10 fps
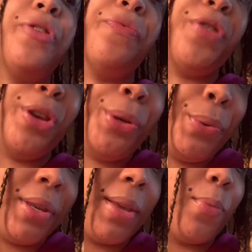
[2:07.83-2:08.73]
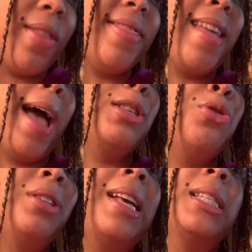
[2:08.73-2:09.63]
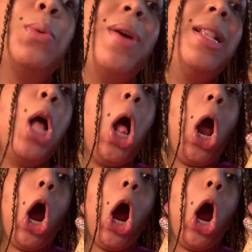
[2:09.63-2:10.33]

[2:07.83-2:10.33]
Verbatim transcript: infuse them with naturally sweet,